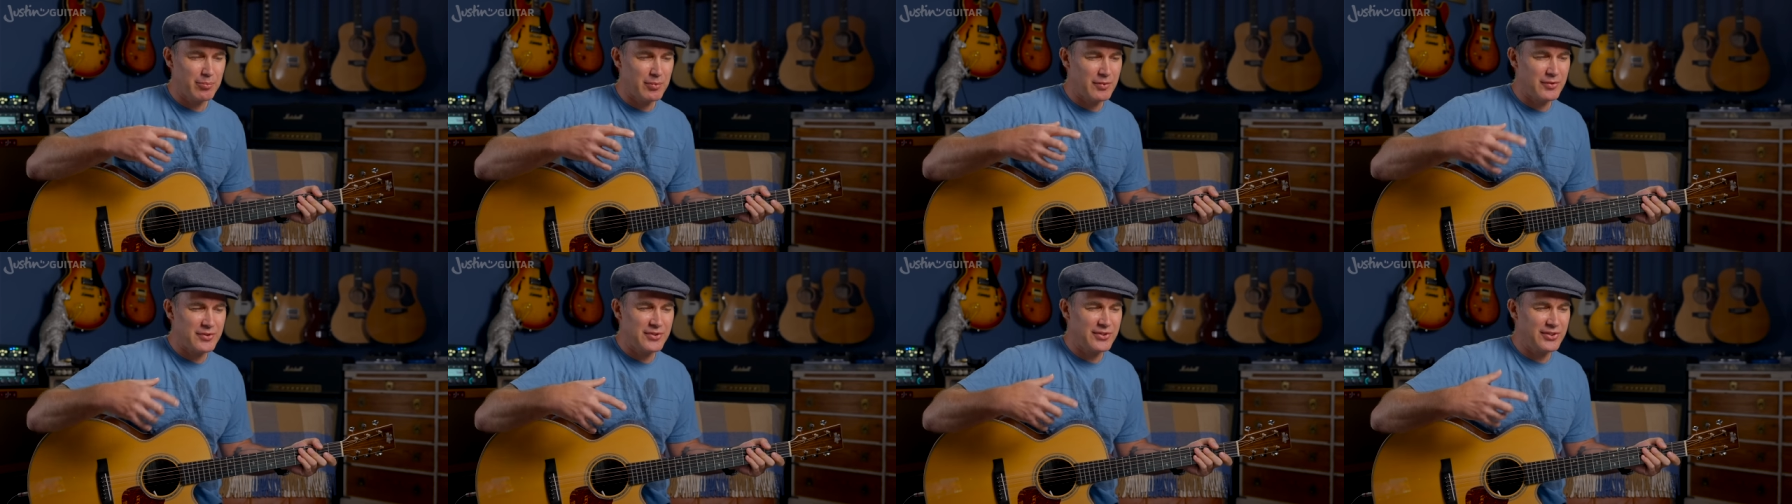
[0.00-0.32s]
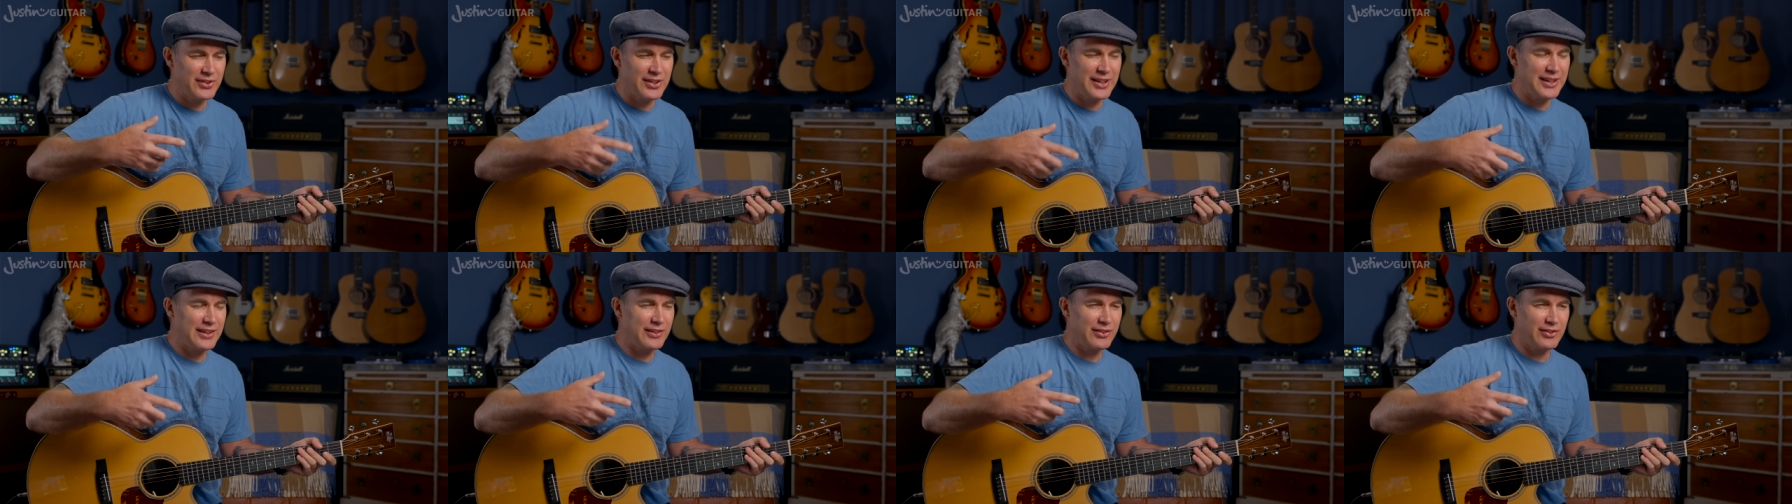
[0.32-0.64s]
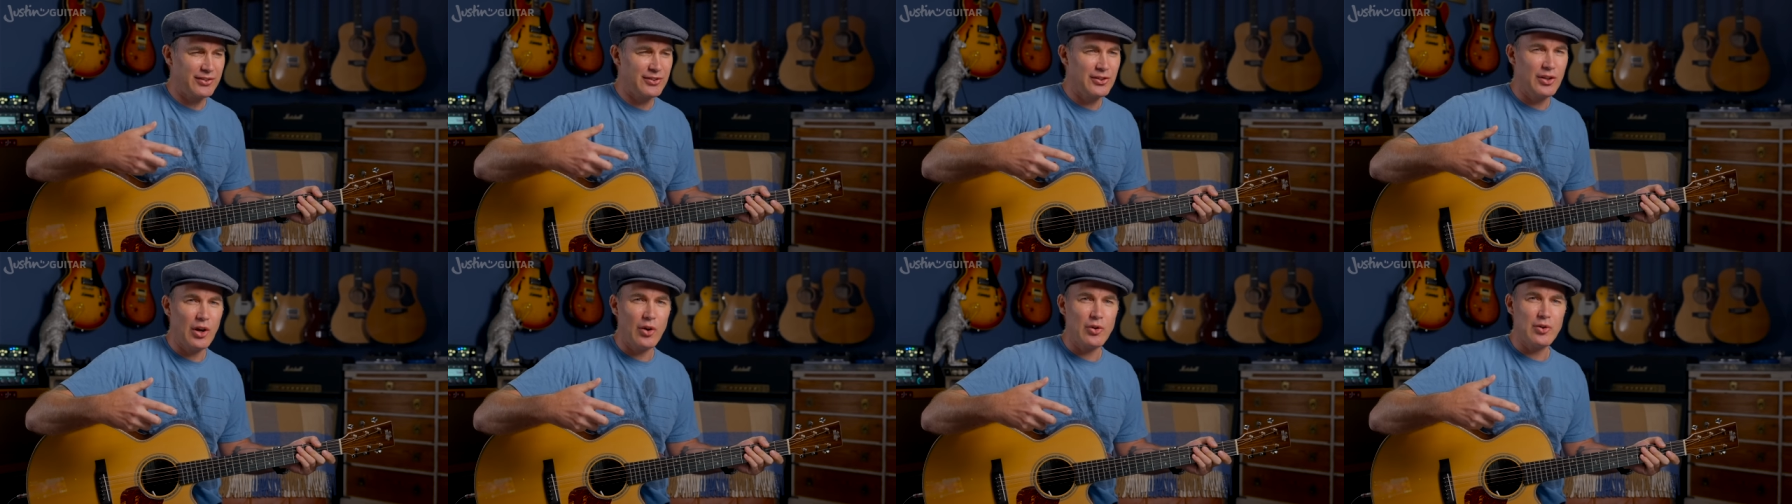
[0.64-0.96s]

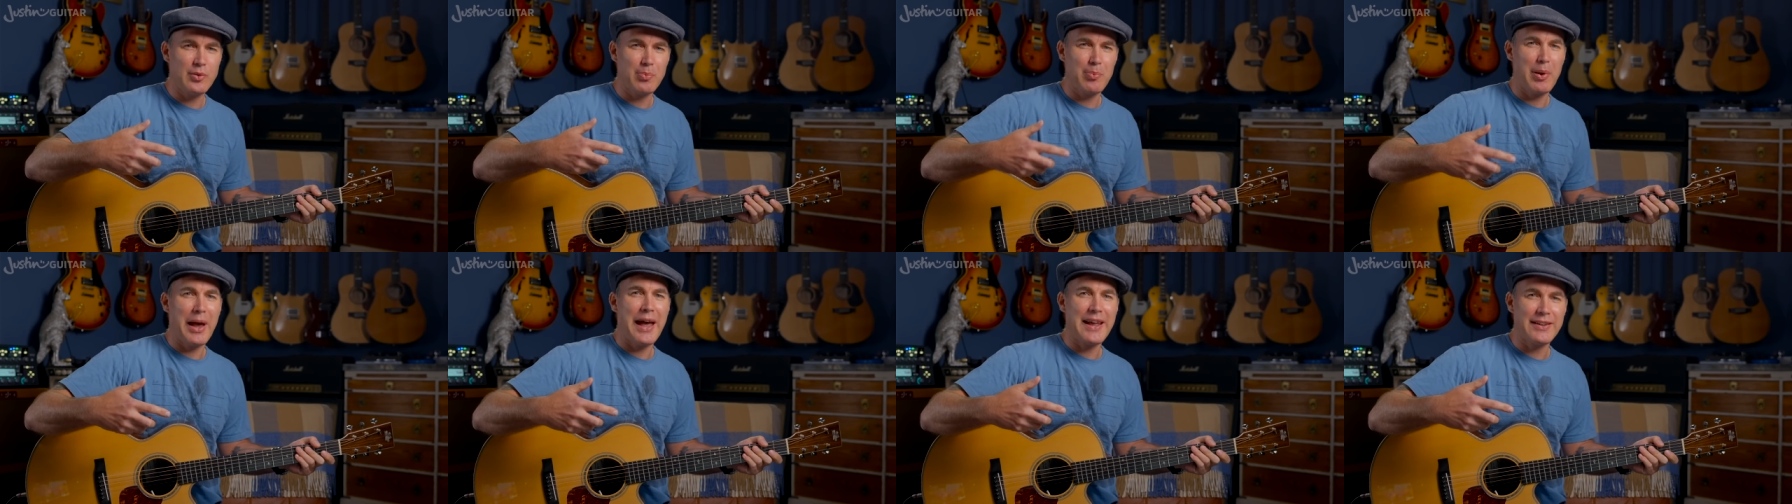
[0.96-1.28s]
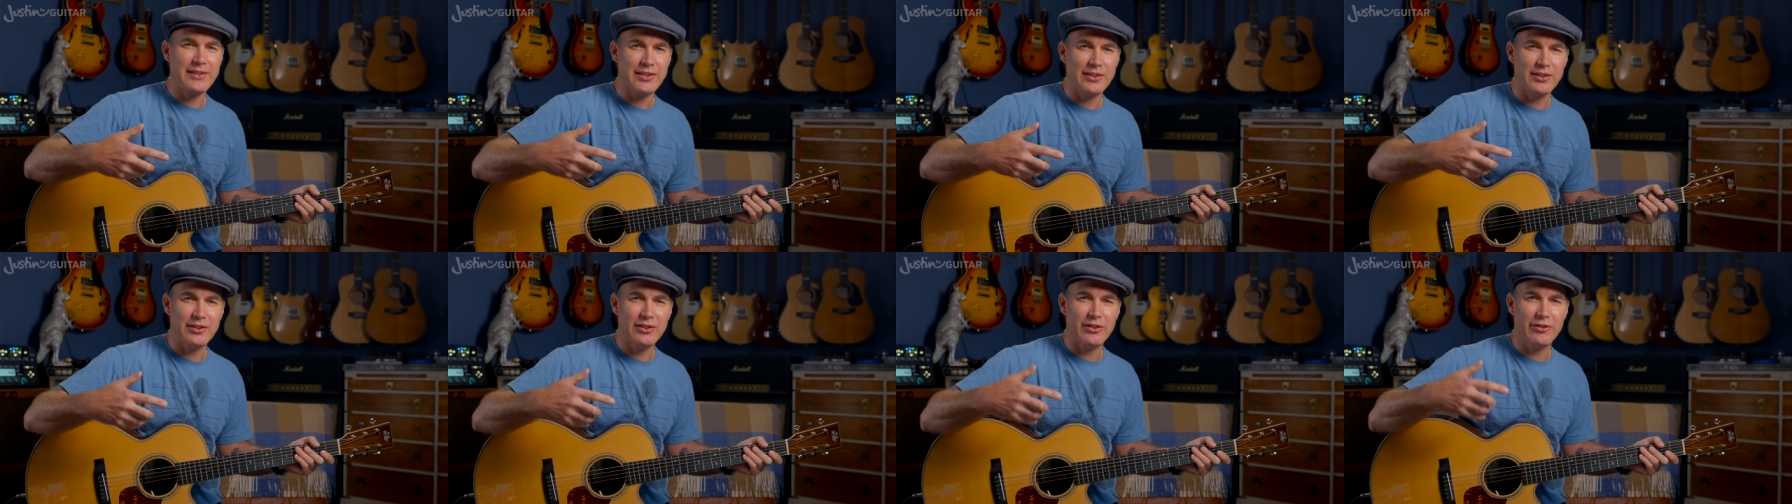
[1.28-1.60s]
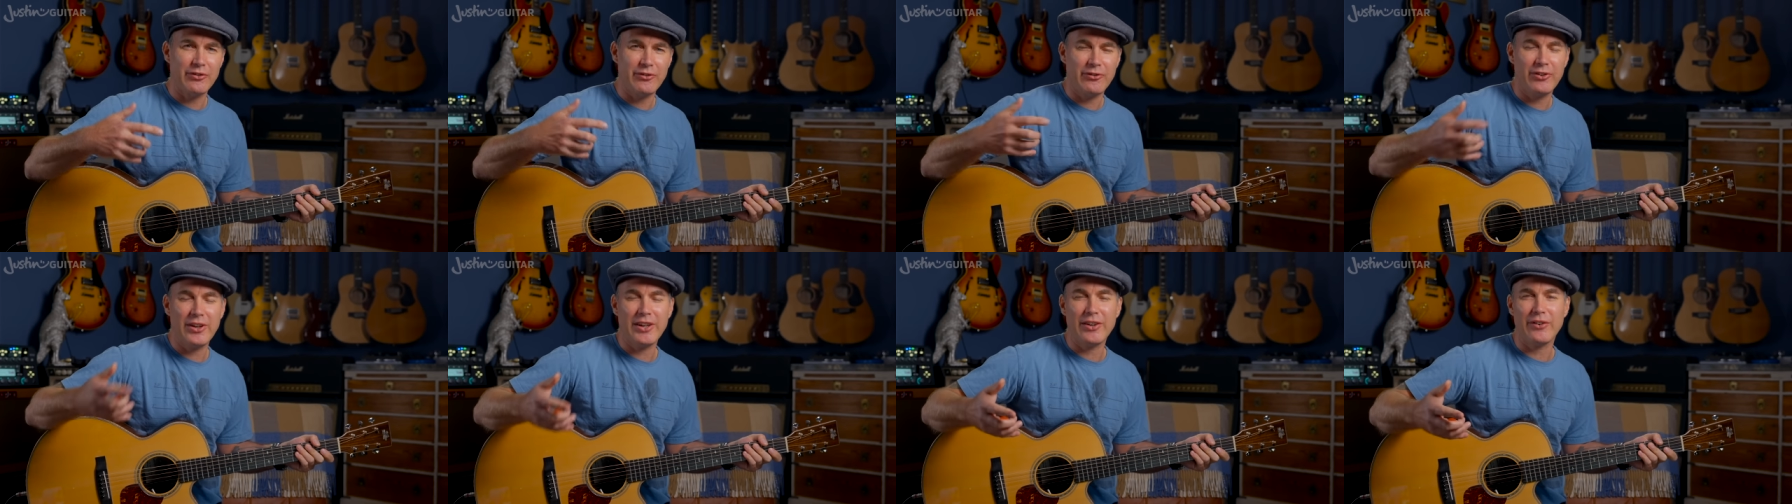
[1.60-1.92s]
six-note pattern to
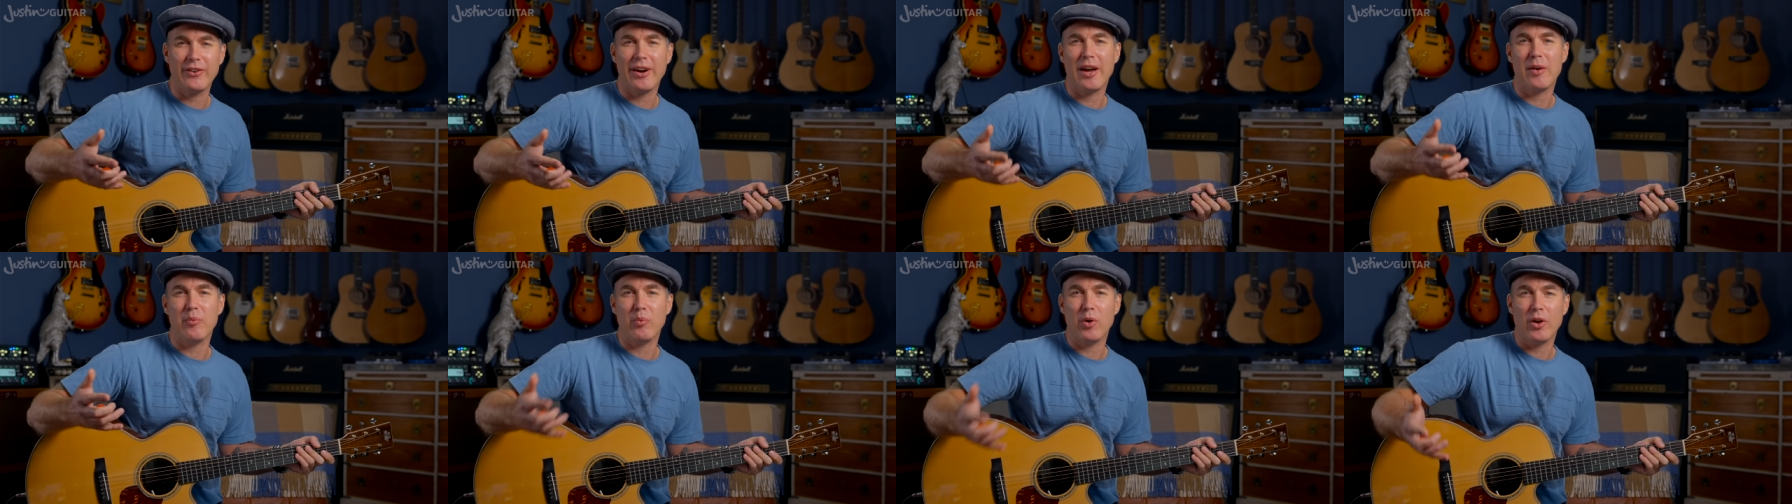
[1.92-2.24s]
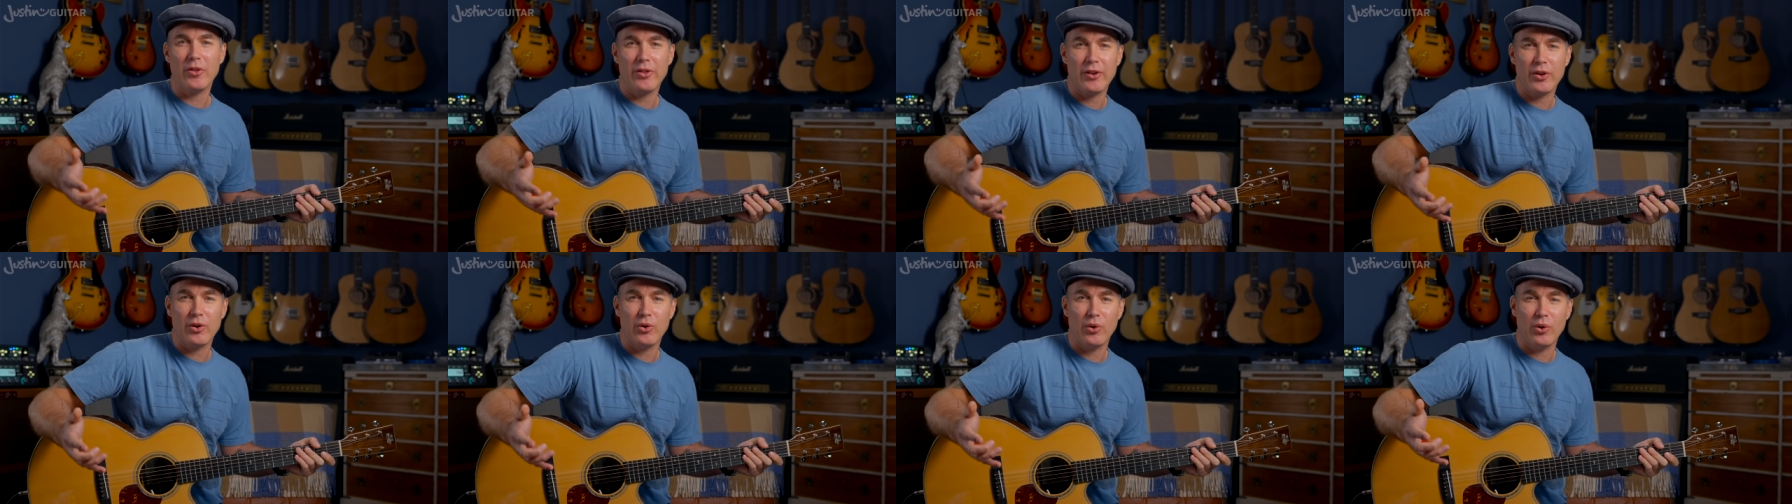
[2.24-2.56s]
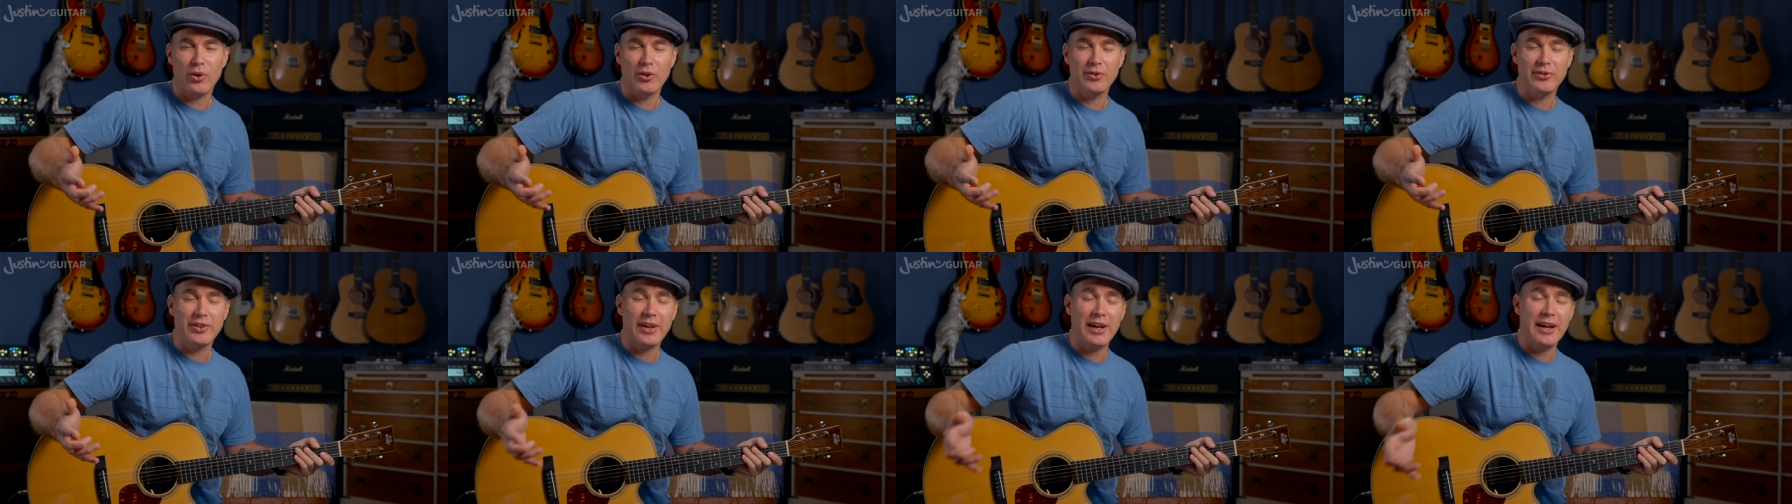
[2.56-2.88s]
figure out what the
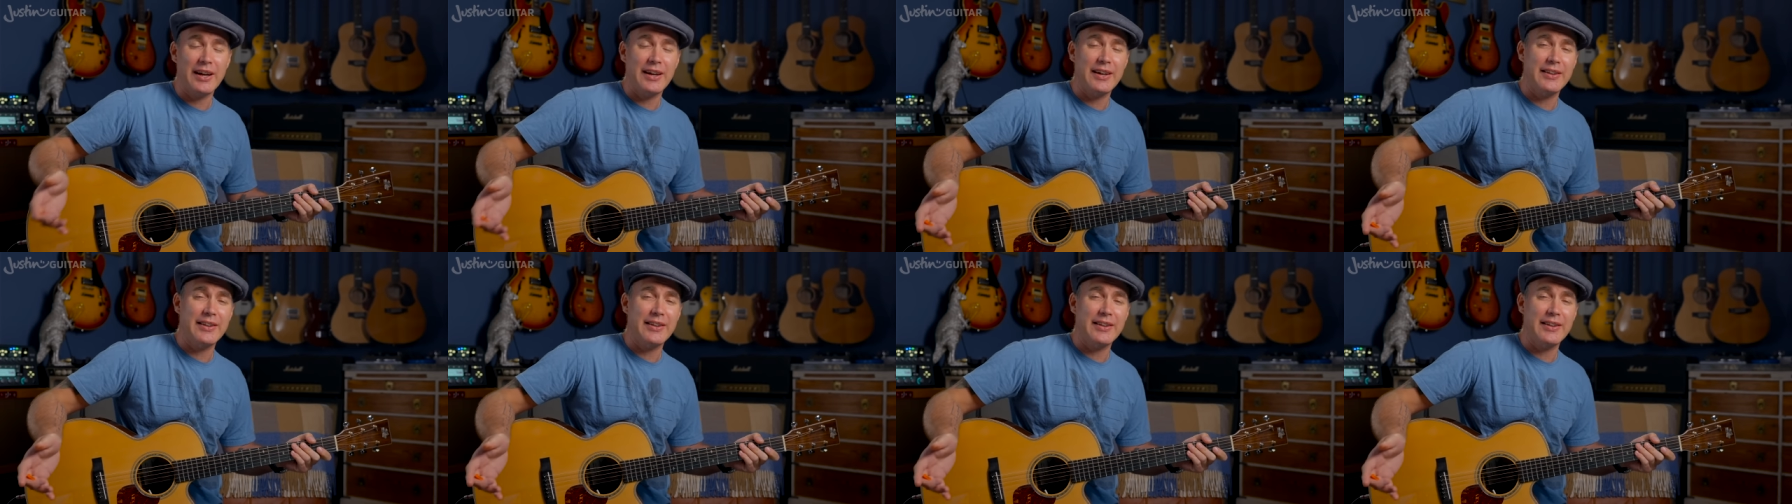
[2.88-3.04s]
chords are